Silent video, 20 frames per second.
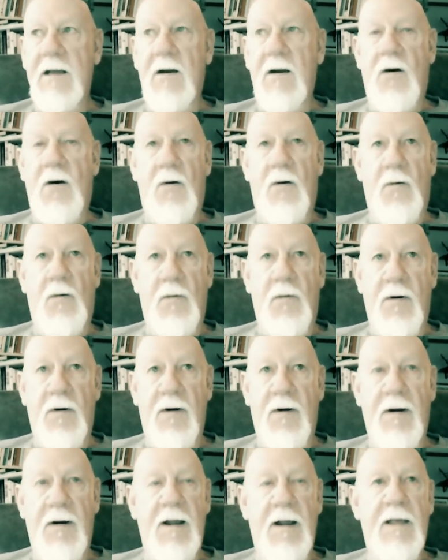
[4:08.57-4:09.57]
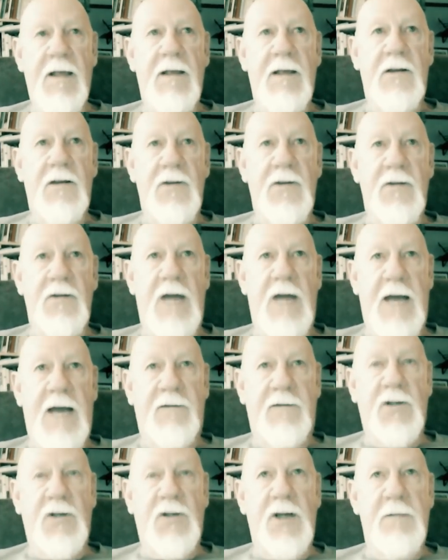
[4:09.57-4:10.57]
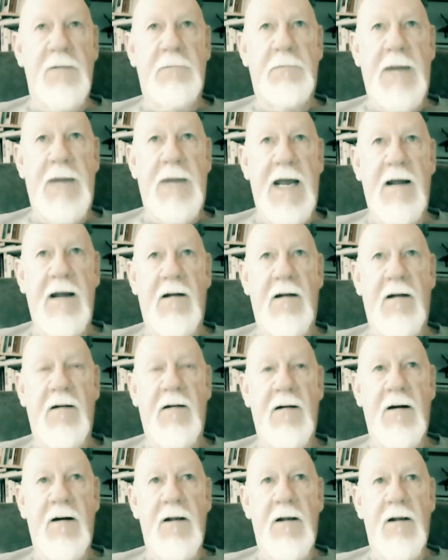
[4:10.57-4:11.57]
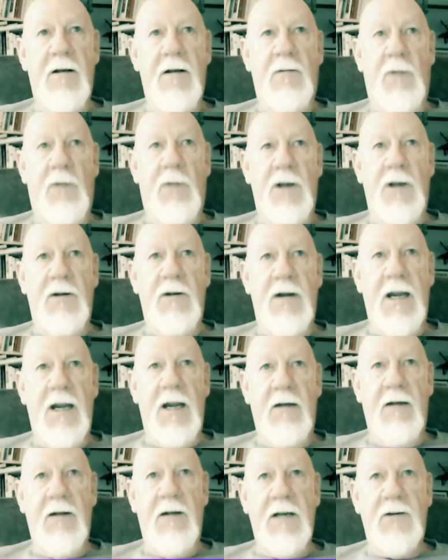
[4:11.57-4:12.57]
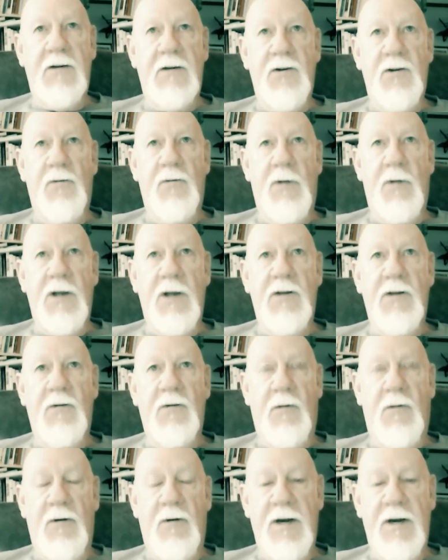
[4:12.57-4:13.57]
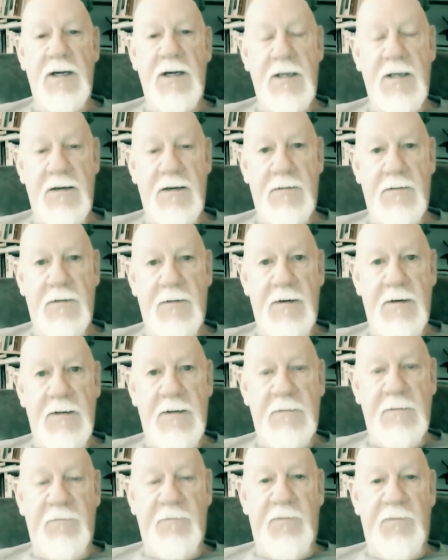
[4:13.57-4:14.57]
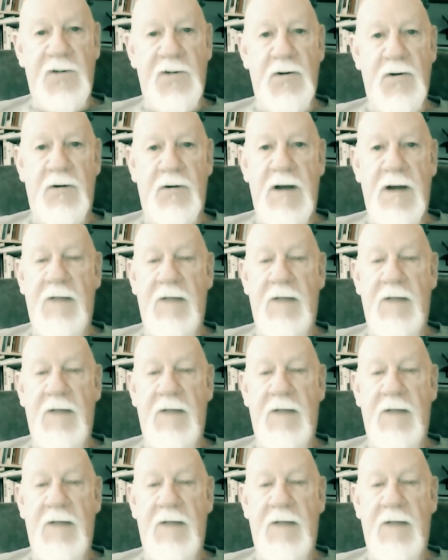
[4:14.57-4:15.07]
or you have to compare what you're hearing to what you already know. So you're not